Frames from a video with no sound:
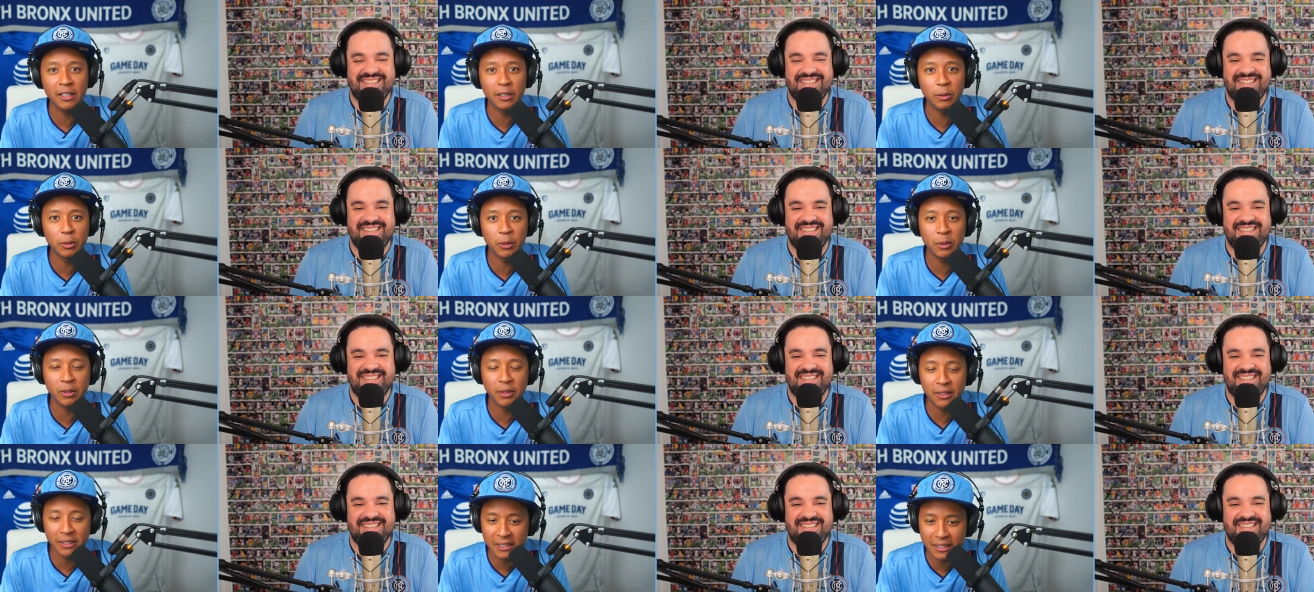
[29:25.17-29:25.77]

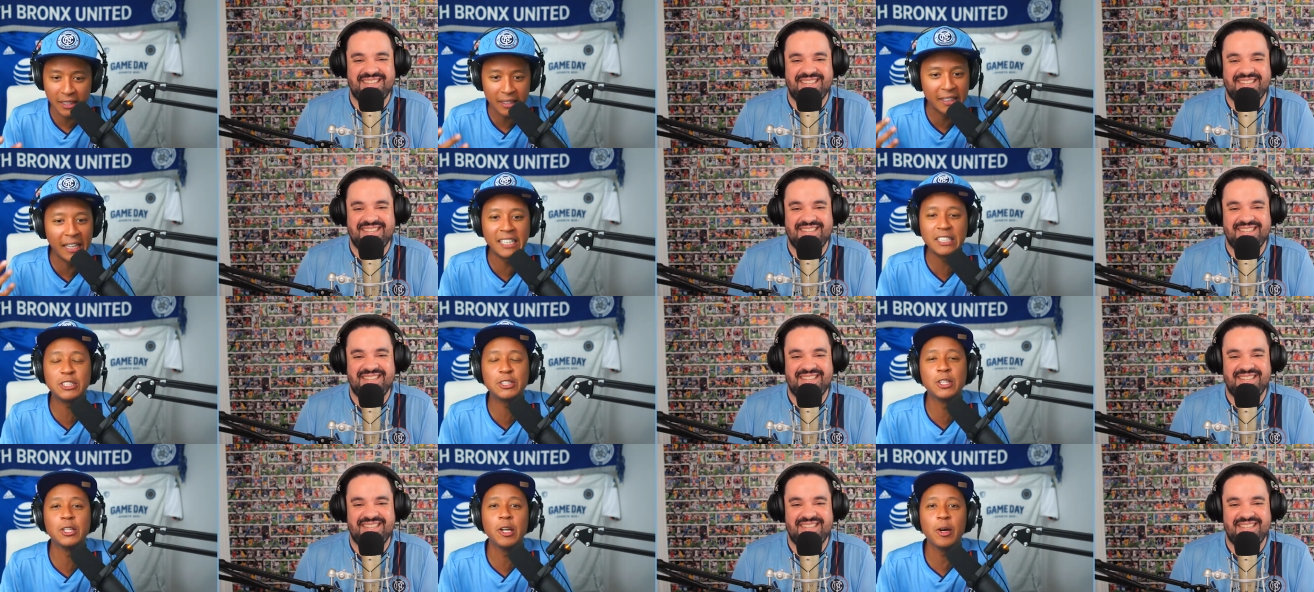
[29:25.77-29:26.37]
Speaker 1: it's nice
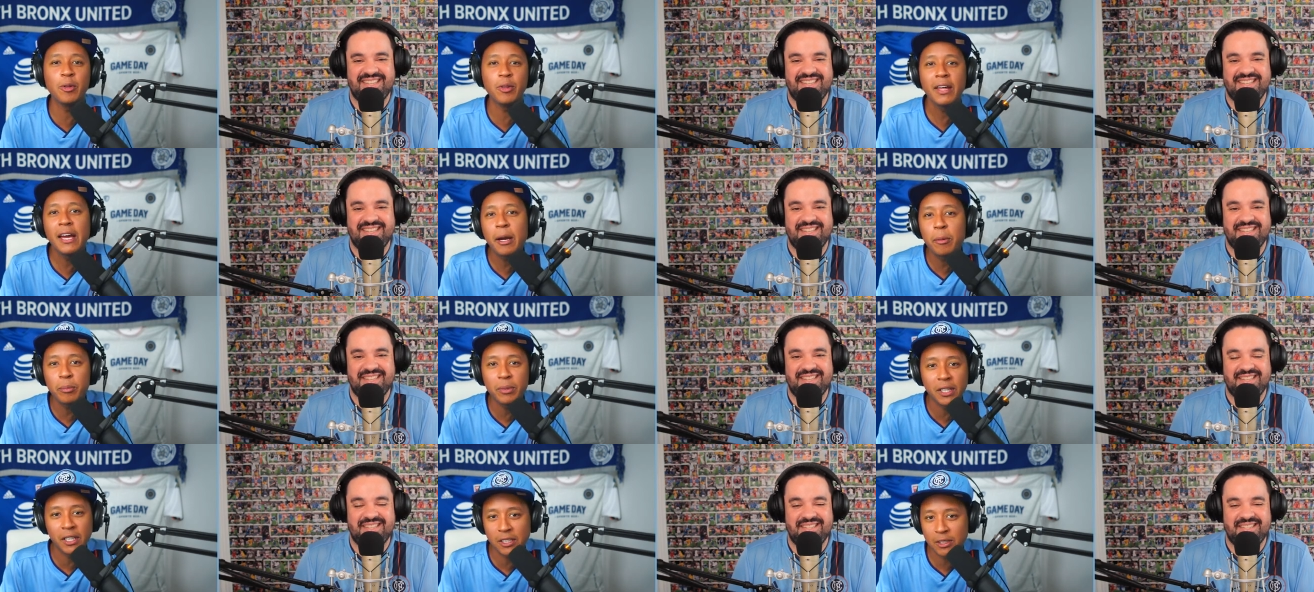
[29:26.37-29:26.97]
to know that
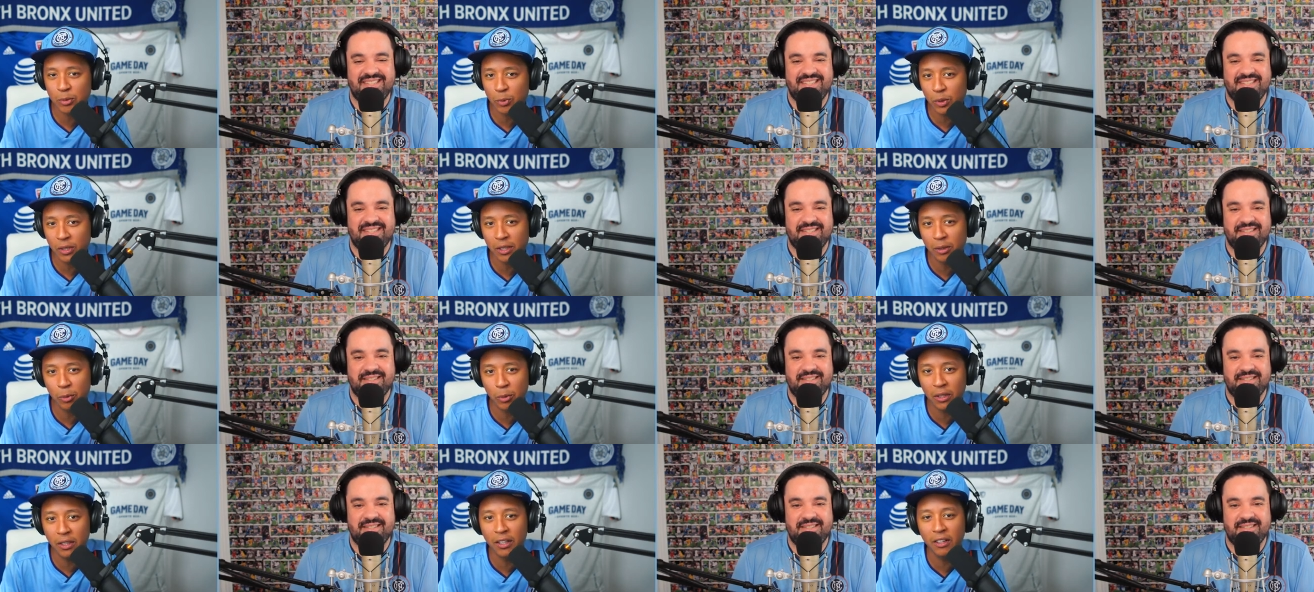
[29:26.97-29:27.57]
because we we
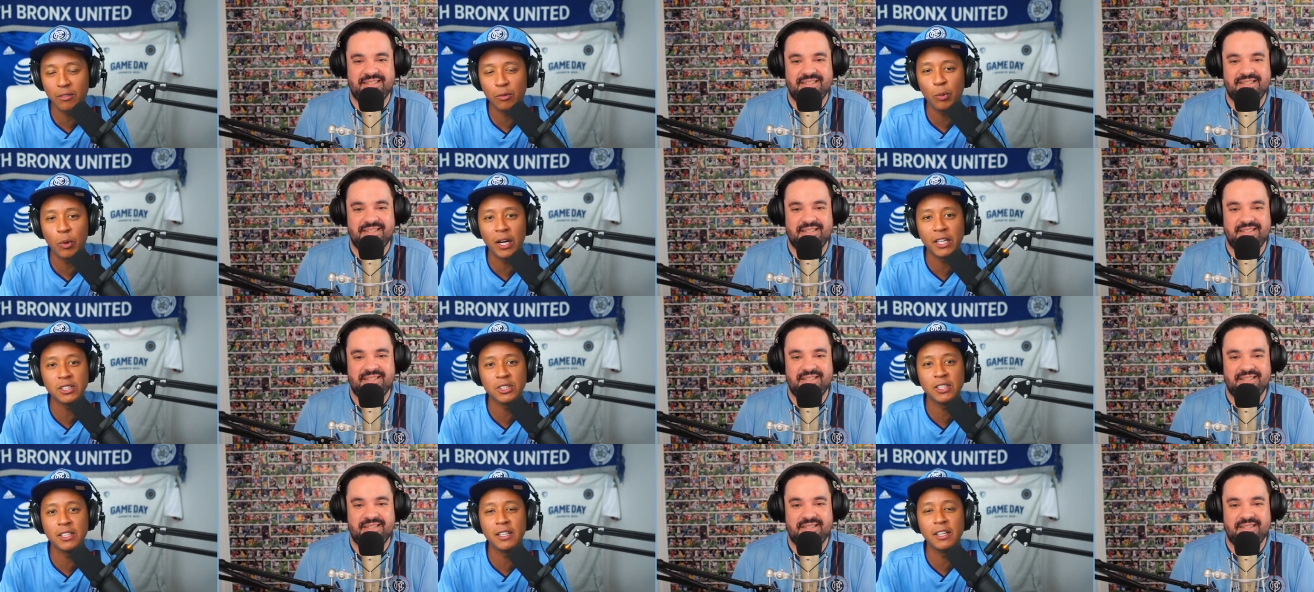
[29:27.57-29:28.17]
love
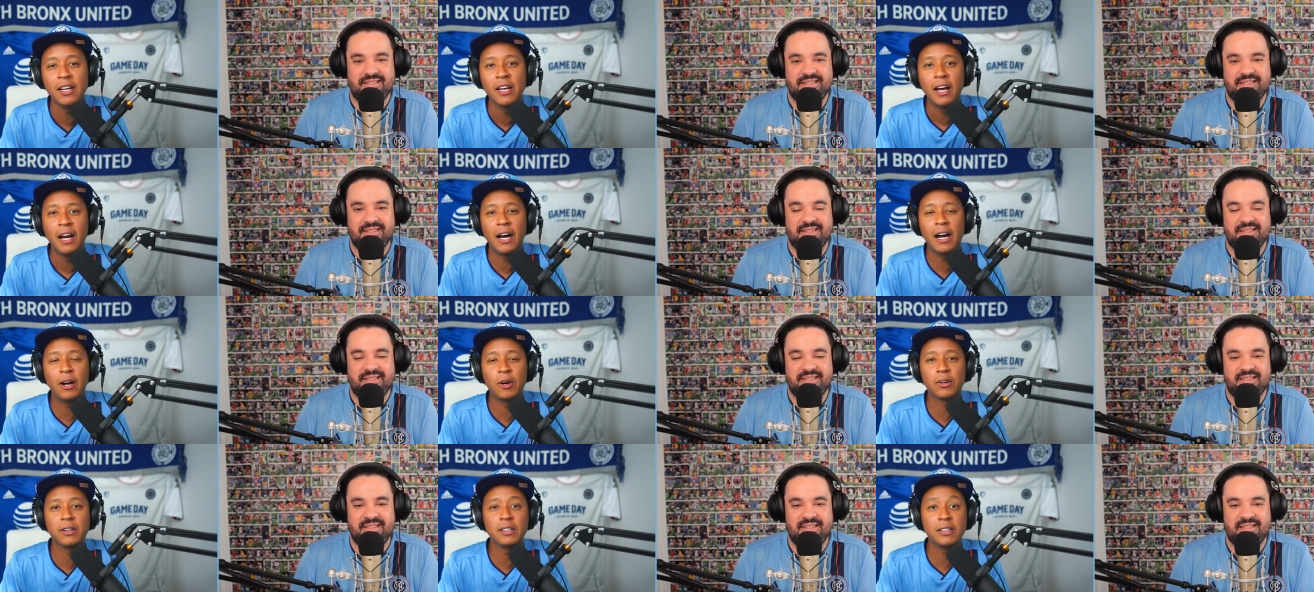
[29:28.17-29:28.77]
watching our
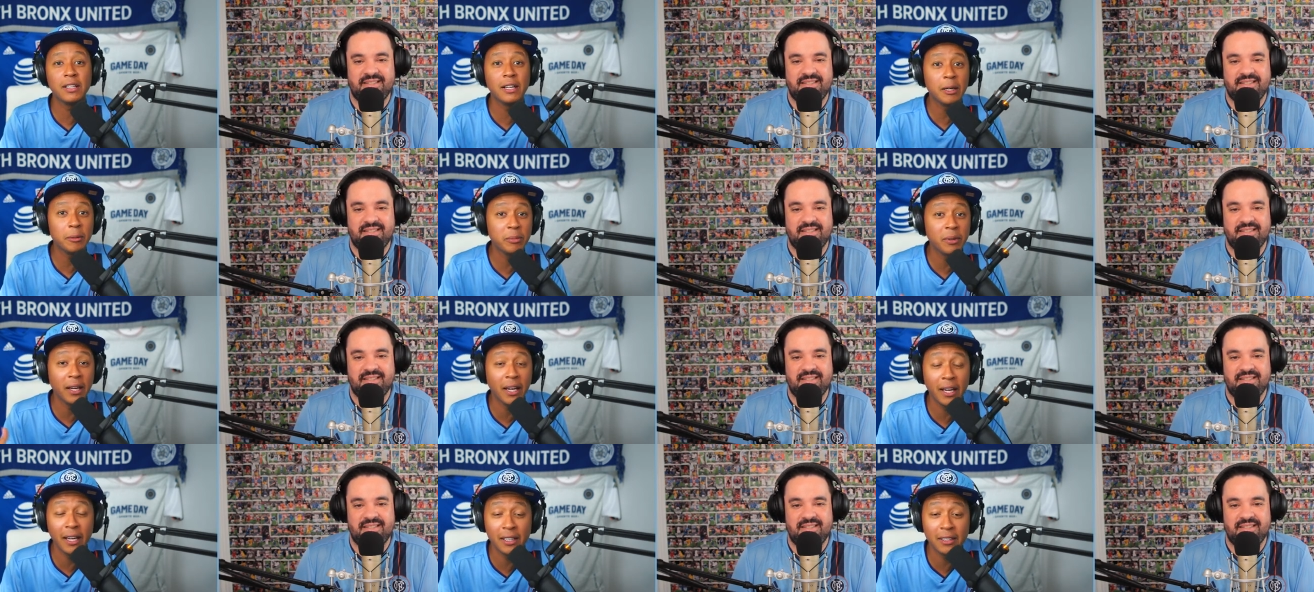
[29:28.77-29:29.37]
club
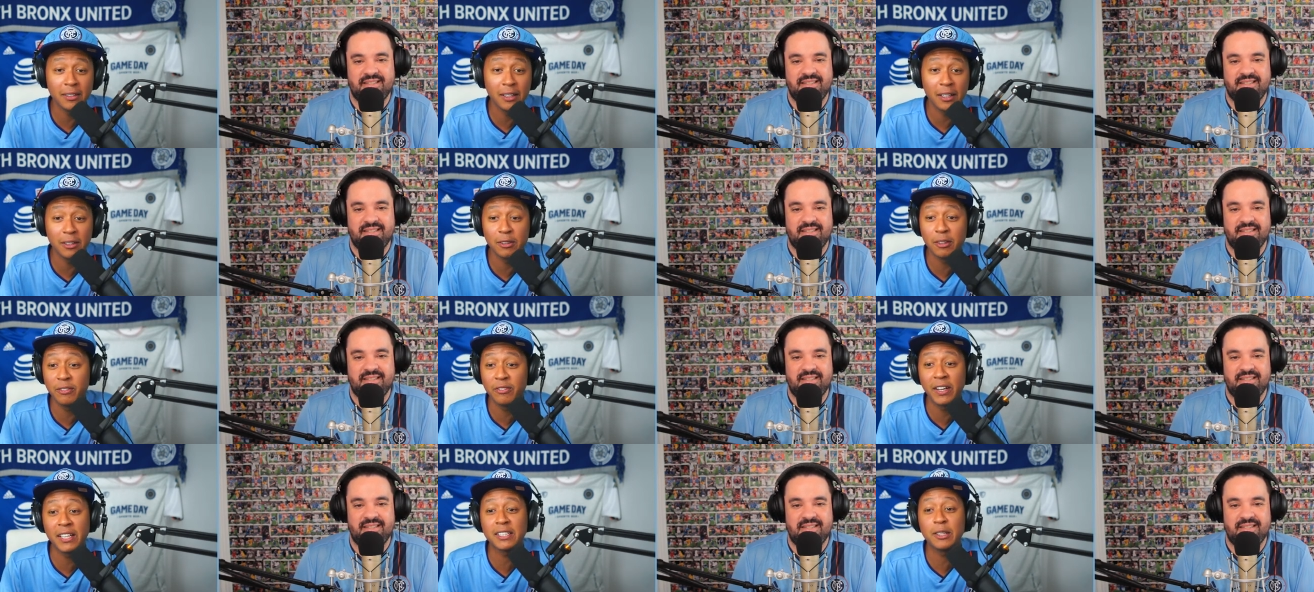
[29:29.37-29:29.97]
and and the
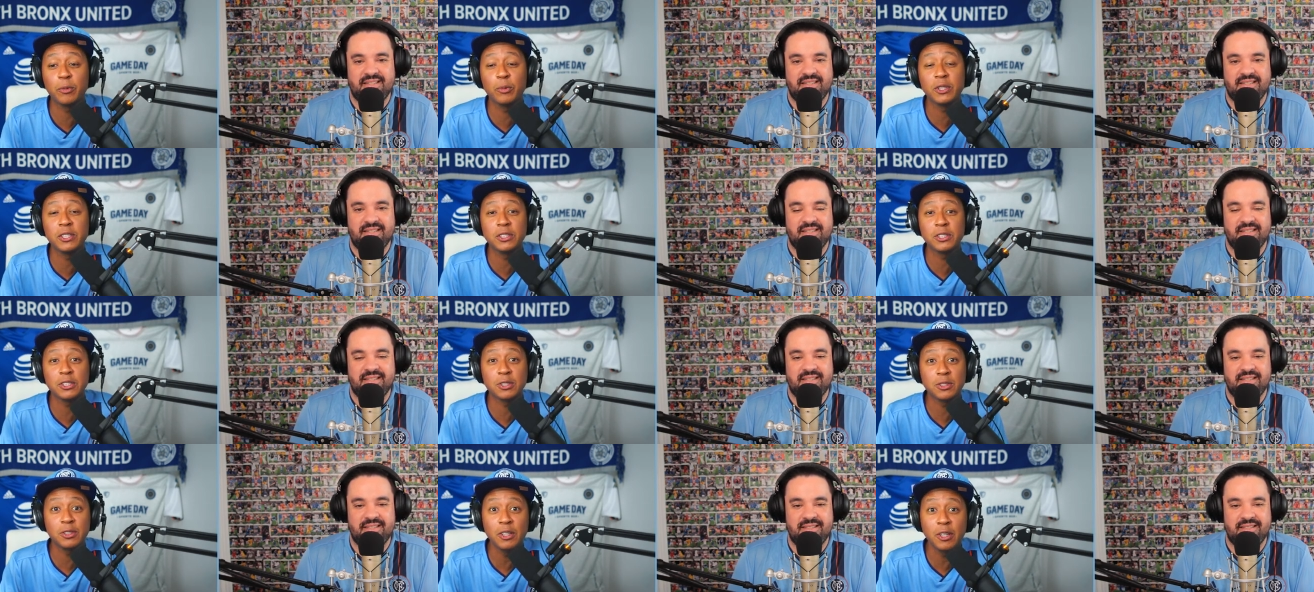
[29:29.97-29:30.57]
fact that we just you